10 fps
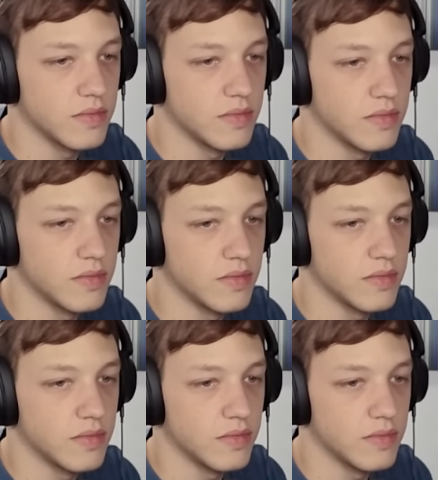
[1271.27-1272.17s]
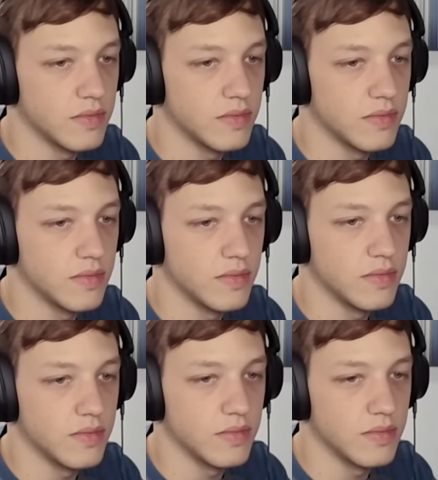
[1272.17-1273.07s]

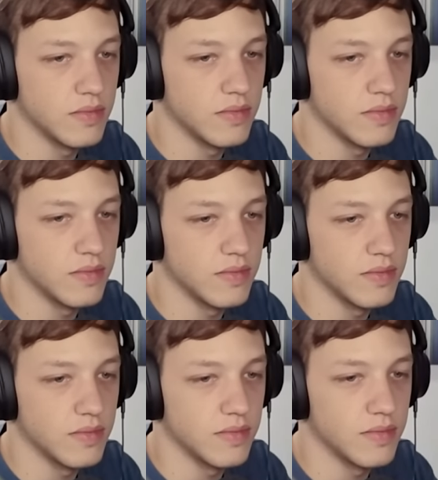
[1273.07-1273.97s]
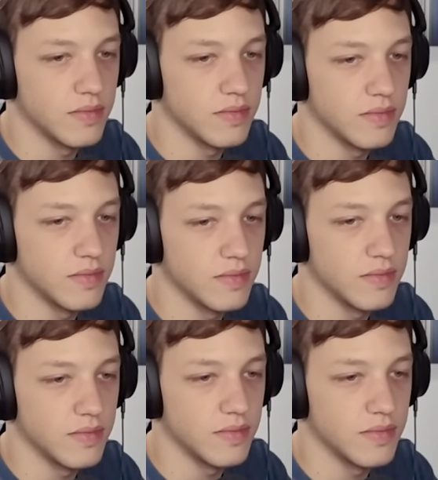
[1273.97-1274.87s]
This person isn't speaking.